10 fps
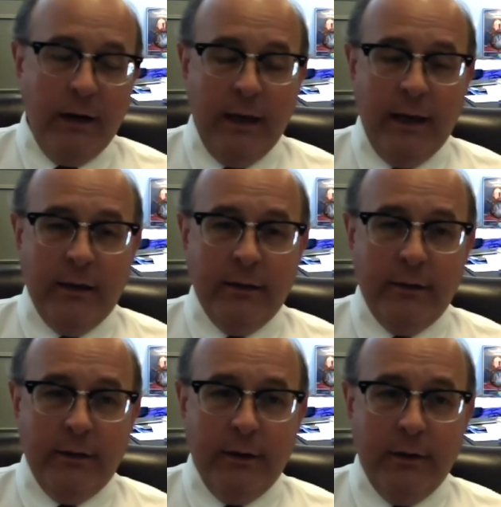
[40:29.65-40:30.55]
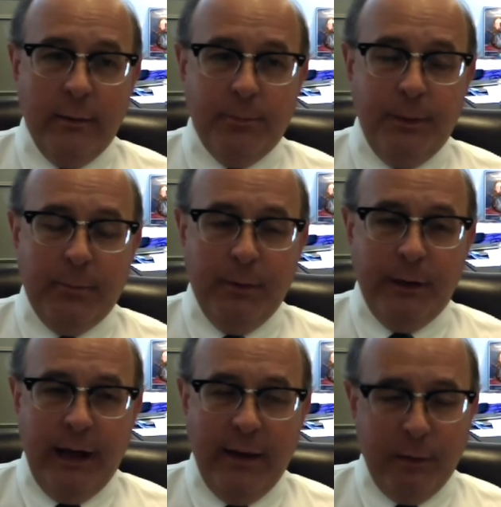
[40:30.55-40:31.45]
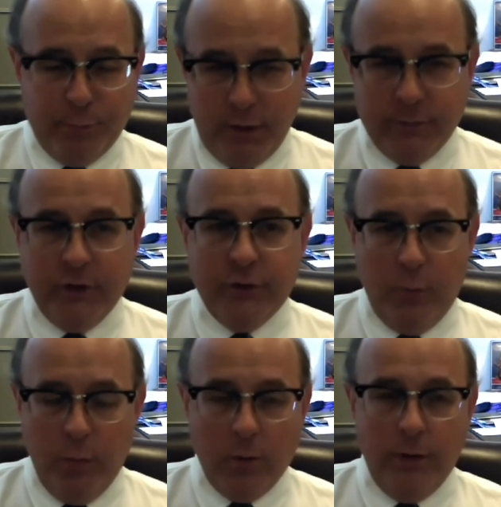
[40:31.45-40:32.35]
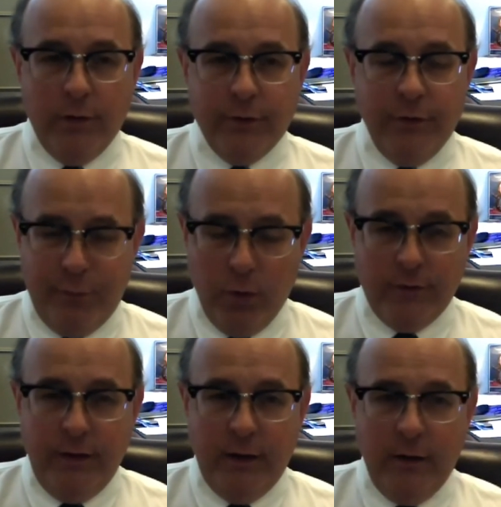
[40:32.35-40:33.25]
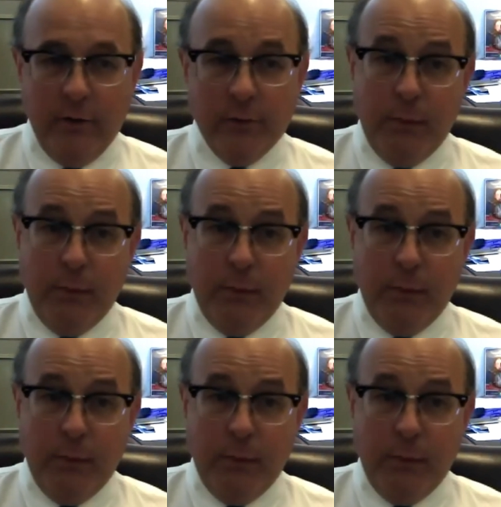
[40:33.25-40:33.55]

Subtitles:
and the people that I've been privileged to work with for 14 years,